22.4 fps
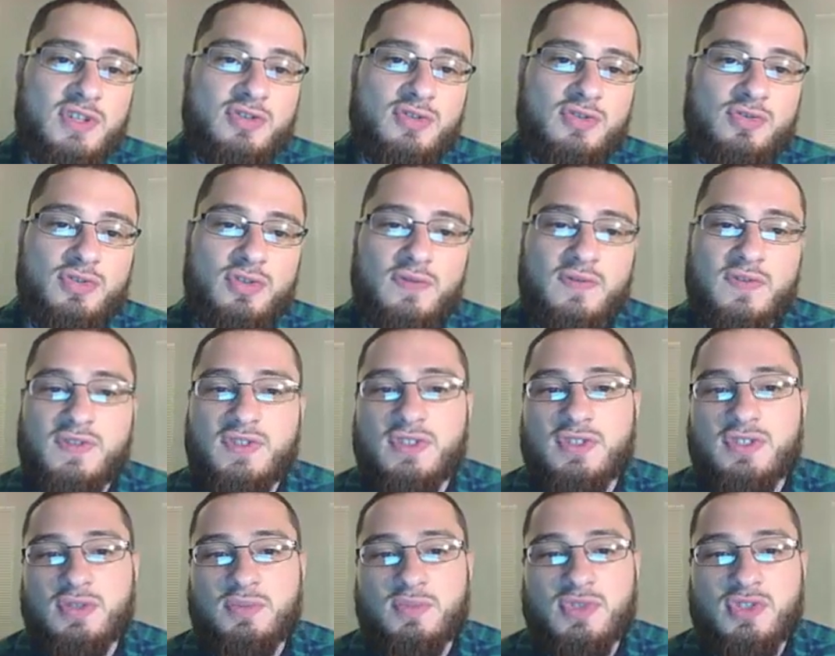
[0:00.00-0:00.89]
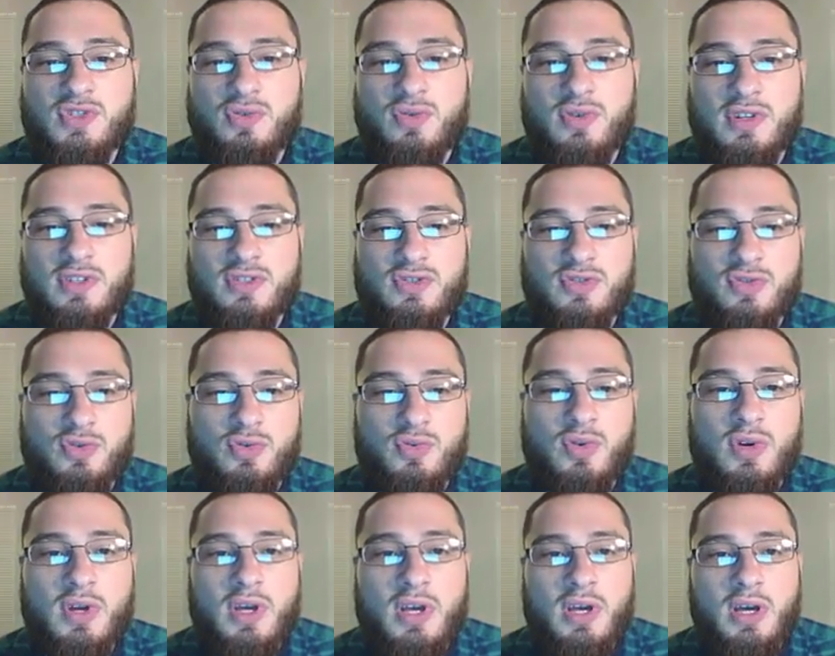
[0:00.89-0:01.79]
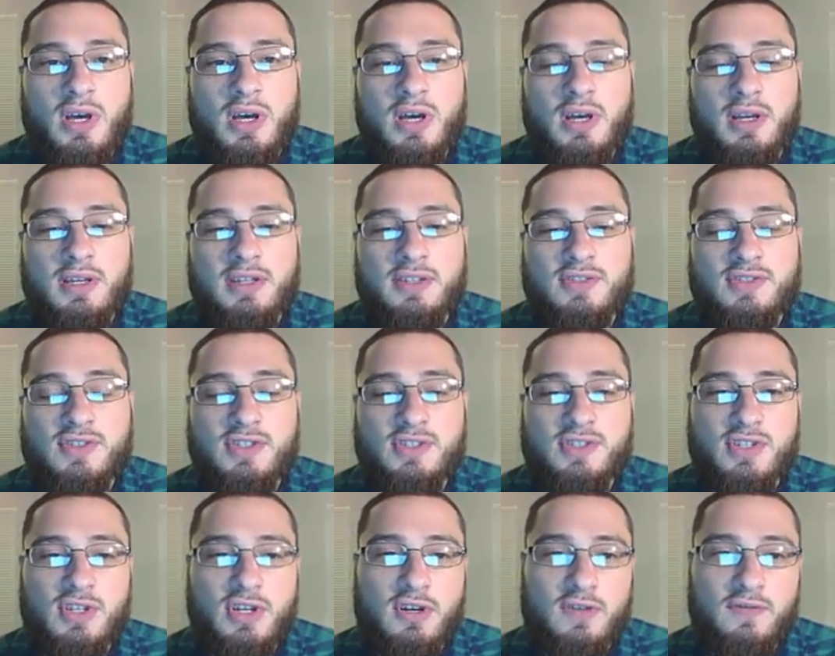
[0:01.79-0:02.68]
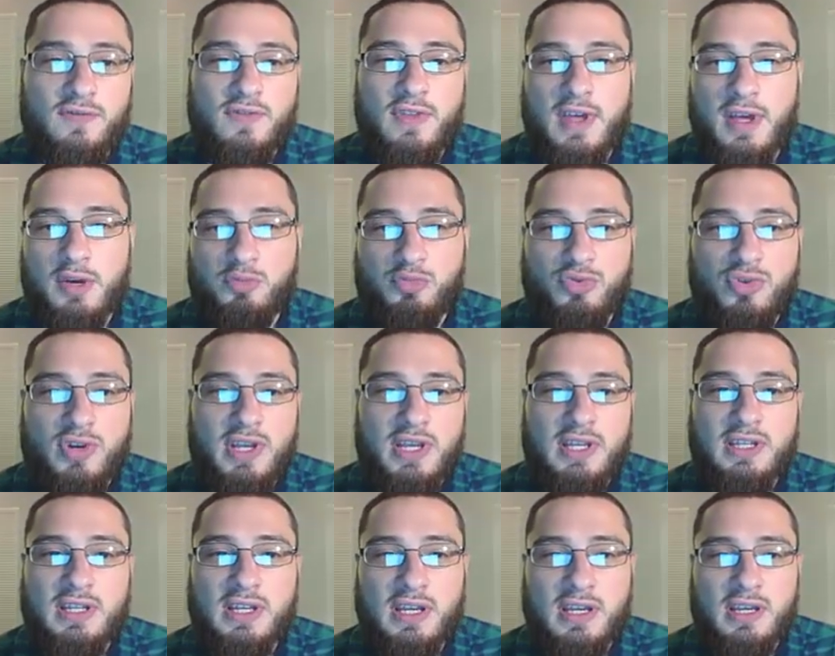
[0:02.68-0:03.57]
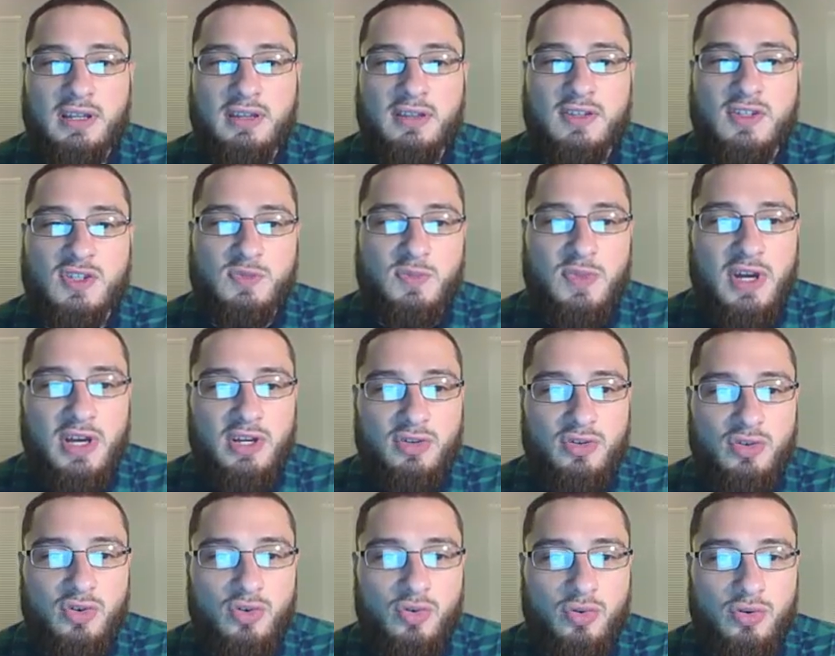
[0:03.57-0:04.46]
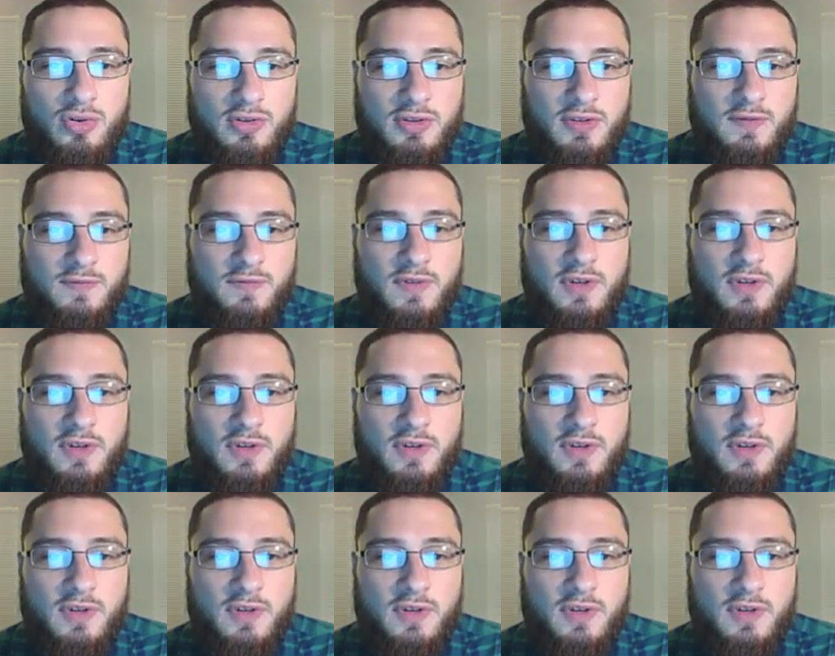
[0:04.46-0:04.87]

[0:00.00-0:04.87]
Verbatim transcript: The central nervous system is going to uh, consist of that brain and the spinal cord.